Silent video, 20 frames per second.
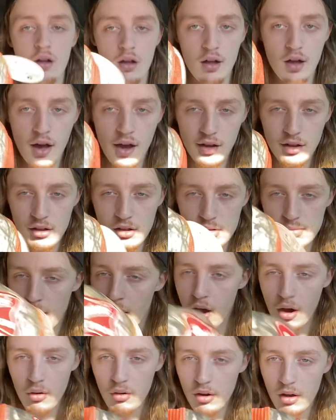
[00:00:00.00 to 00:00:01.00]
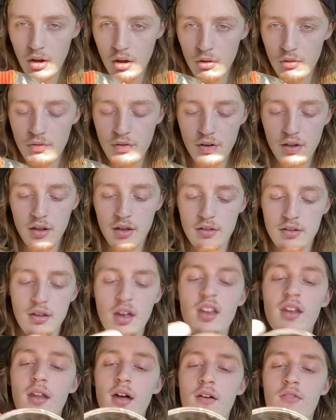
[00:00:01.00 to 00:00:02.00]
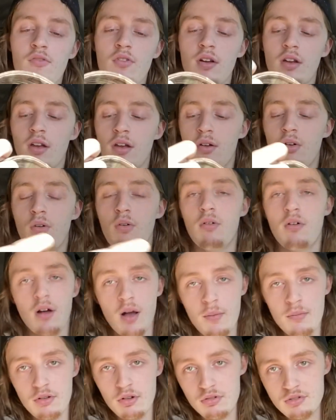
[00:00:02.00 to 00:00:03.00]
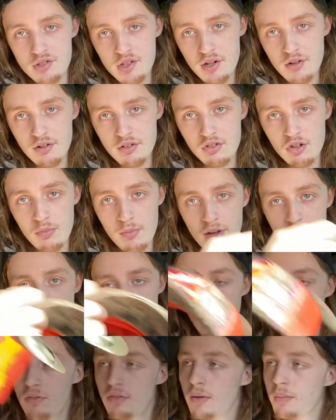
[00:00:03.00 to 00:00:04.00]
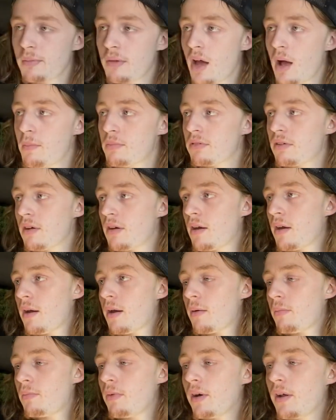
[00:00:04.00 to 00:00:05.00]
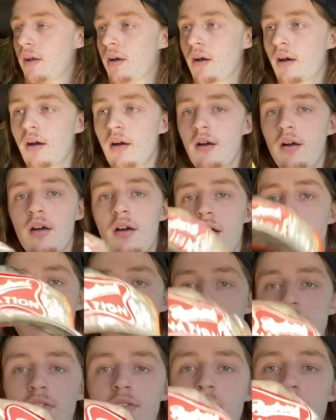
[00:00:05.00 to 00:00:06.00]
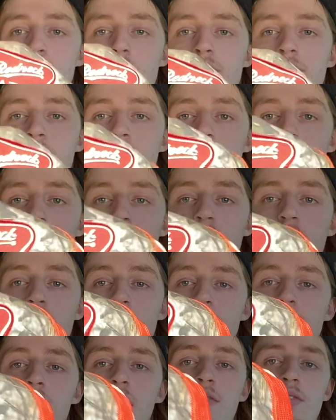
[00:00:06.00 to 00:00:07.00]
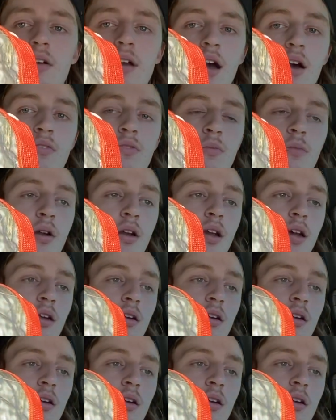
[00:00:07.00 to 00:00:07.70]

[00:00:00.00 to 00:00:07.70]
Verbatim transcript: I use my own code for this. Isn't that freaking cool? I'm so generous to myself sometimes. But uh, definitely my favorite hat I've ever got from Redneck